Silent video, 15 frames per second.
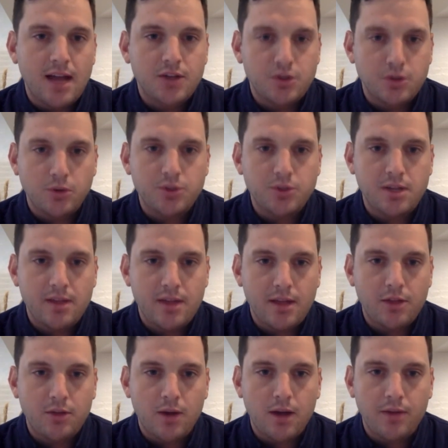So you'll see that
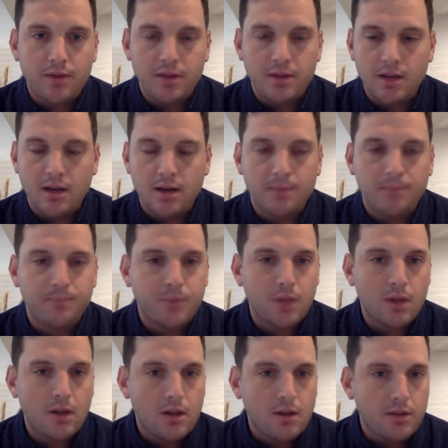throughout the, uh,
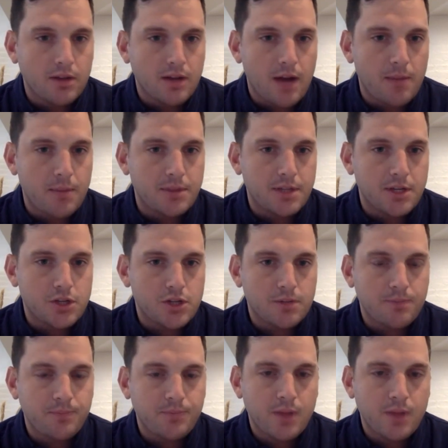the competition.